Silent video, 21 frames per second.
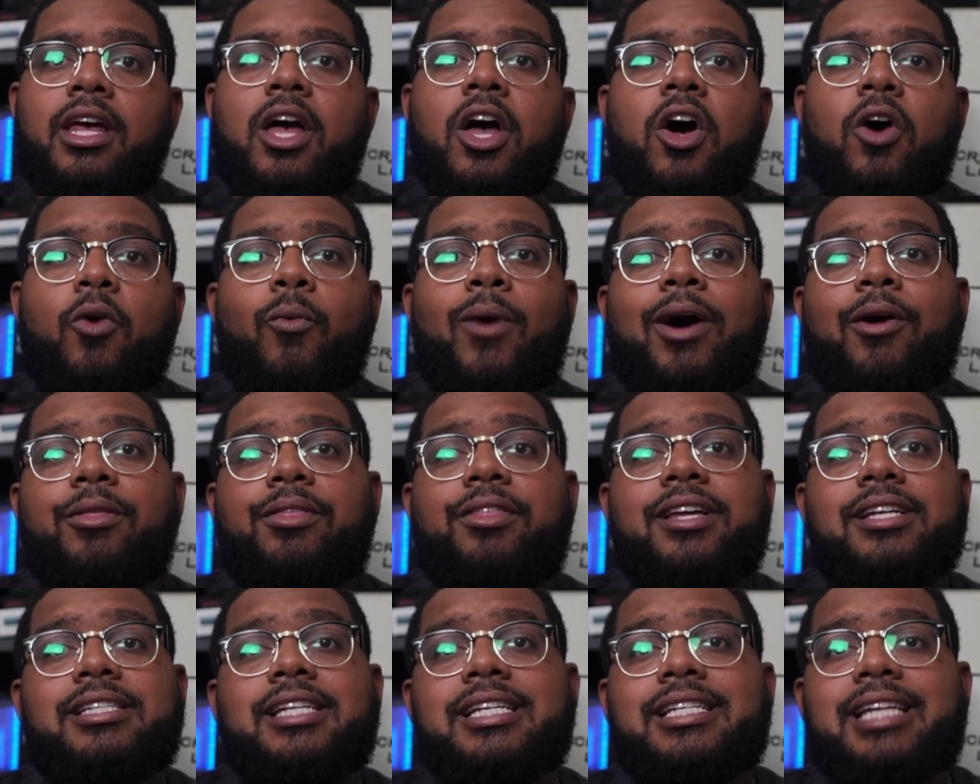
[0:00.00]
While
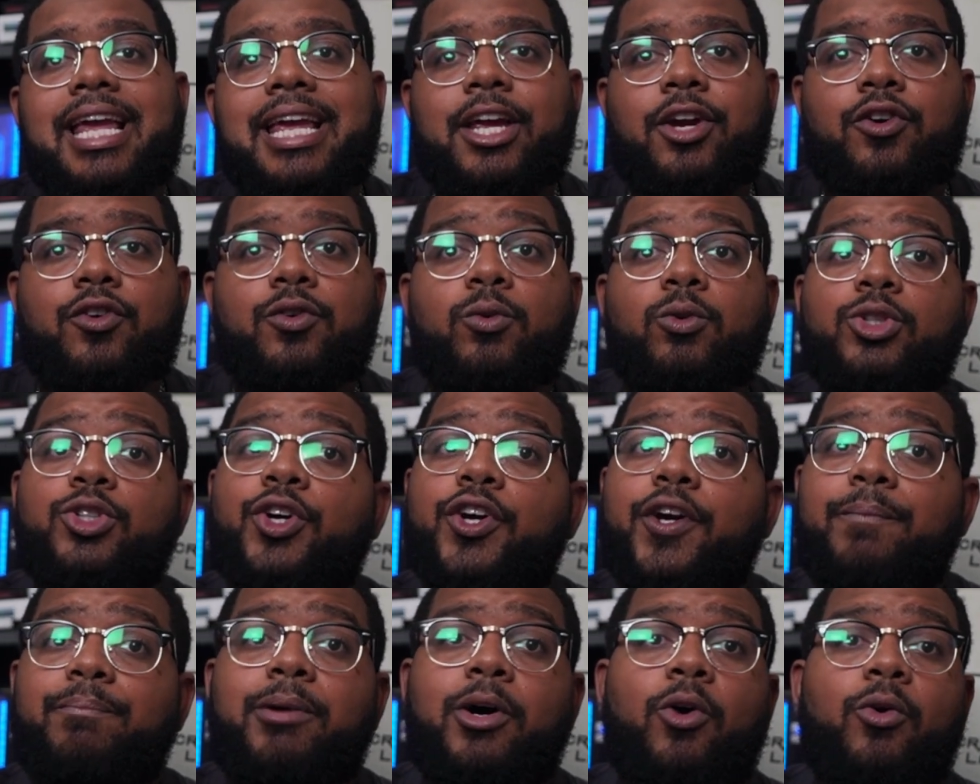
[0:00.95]
this is a crucial
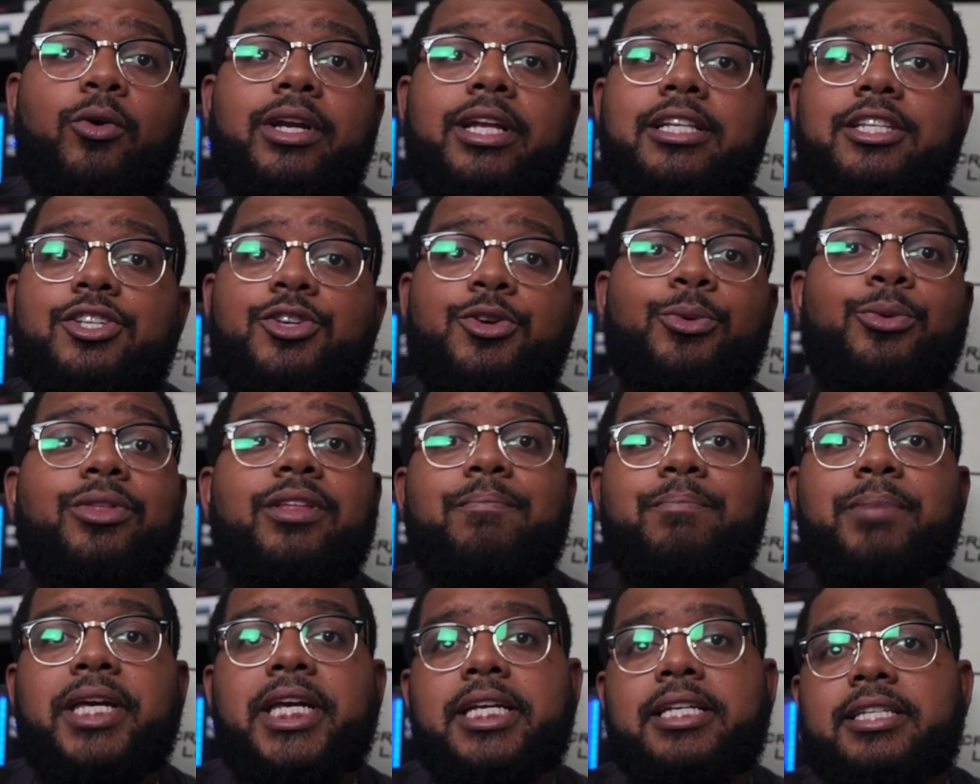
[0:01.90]
component to the
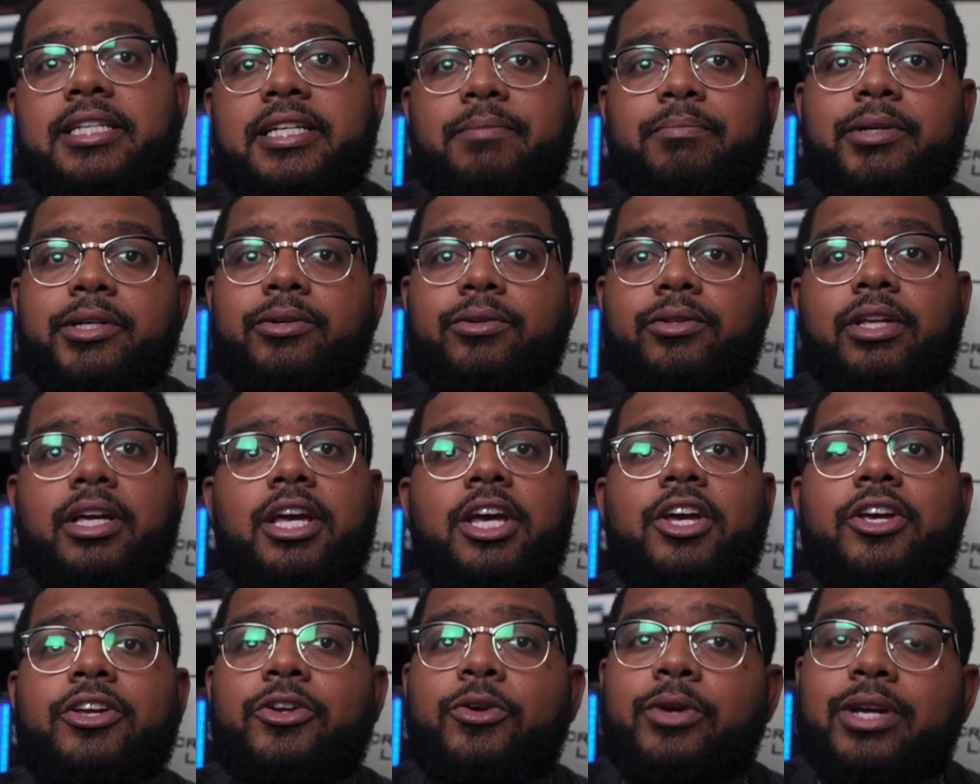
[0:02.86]
PC build,
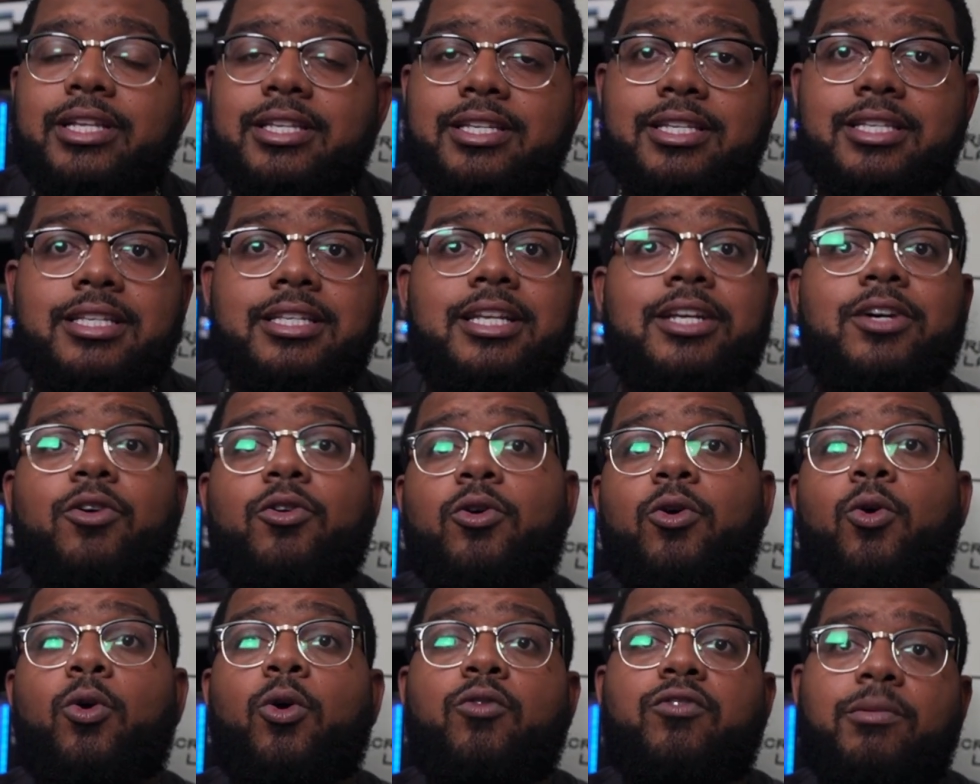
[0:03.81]
you can still go
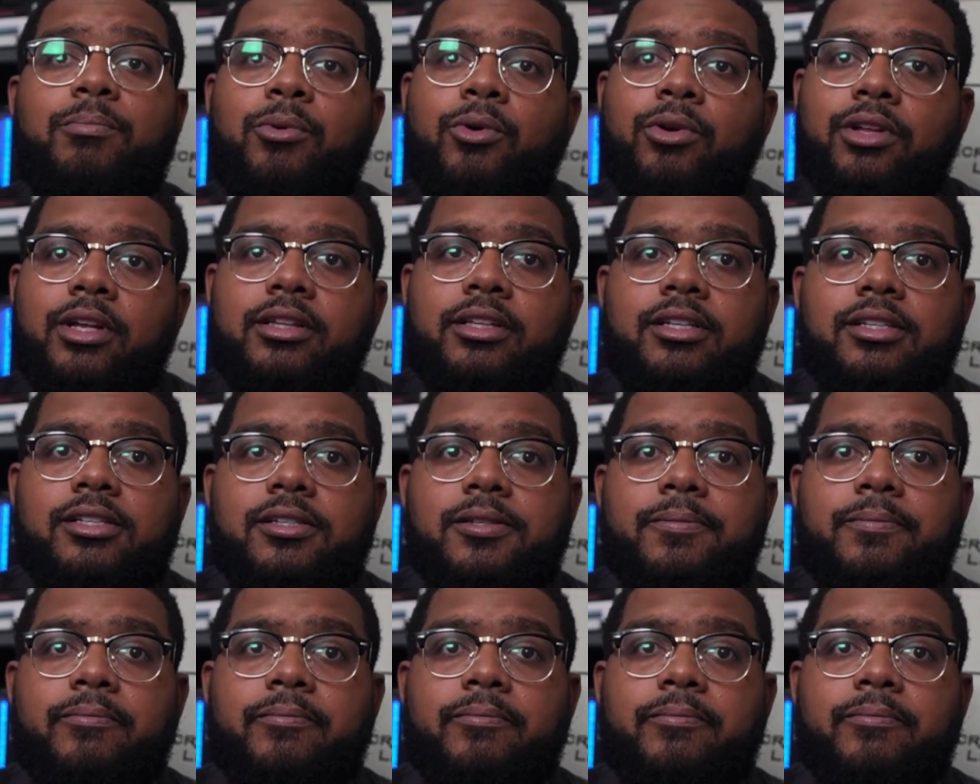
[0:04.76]
overboard on this.